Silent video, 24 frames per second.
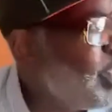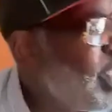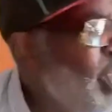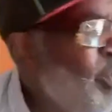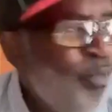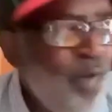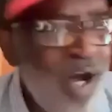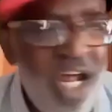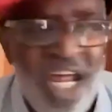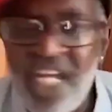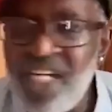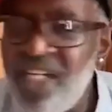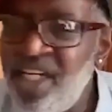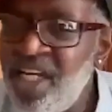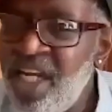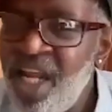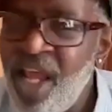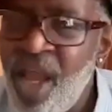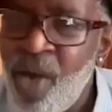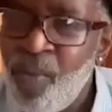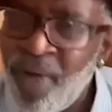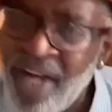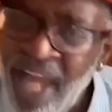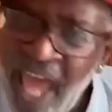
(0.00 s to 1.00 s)
When
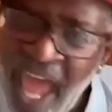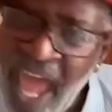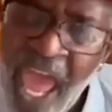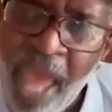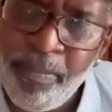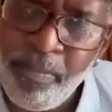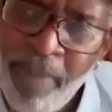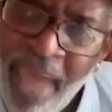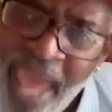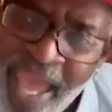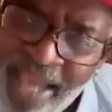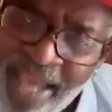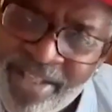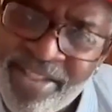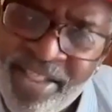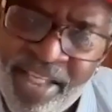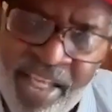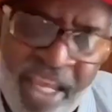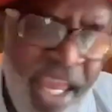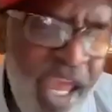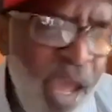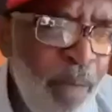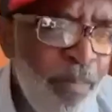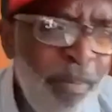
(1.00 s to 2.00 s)
I had Max
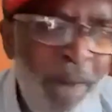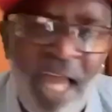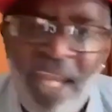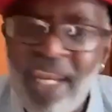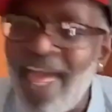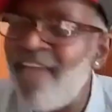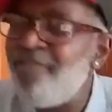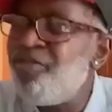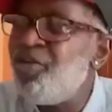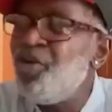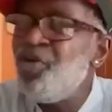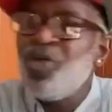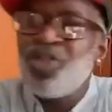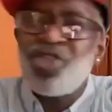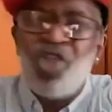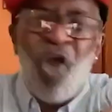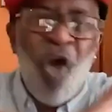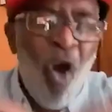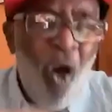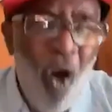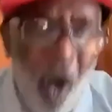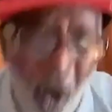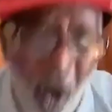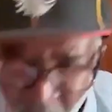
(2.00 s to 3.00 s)
in my life, who was
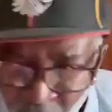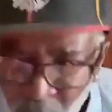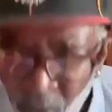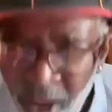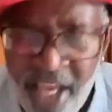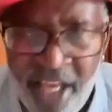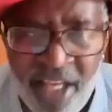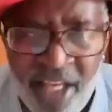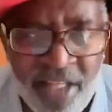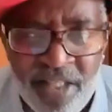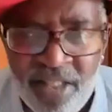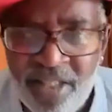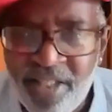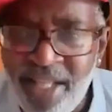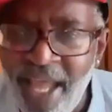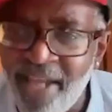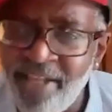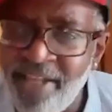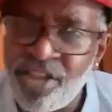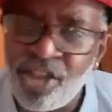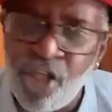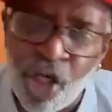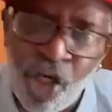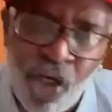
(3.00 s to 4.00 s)
always
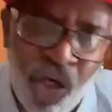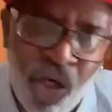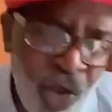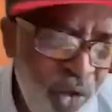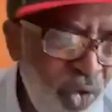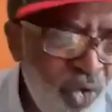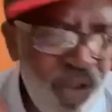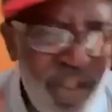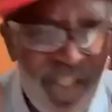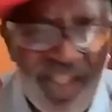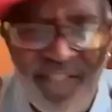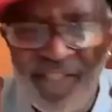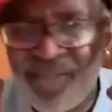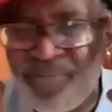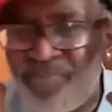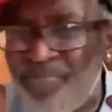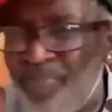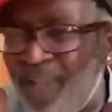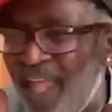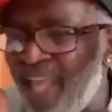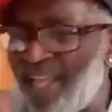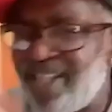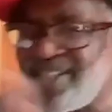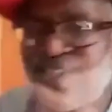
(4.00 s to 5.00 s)
like the coolest,
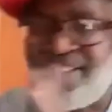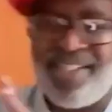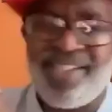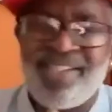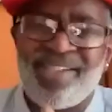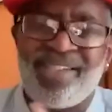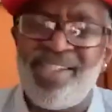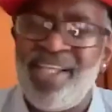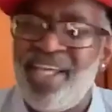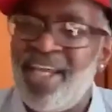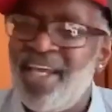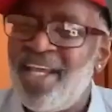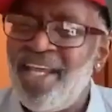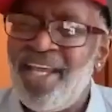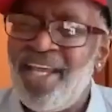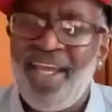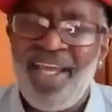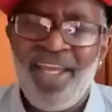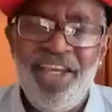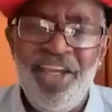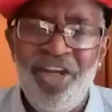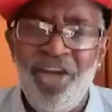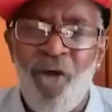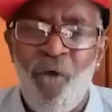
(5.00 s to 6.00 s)
like just,
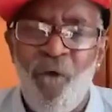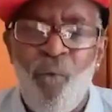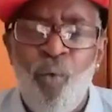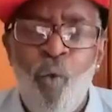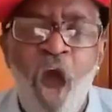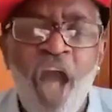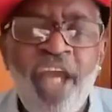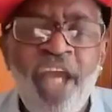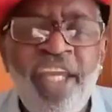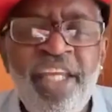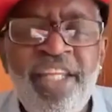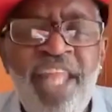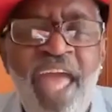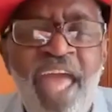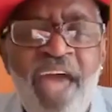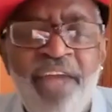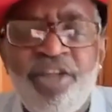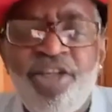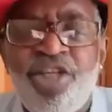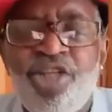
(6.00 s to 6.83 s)
walking down the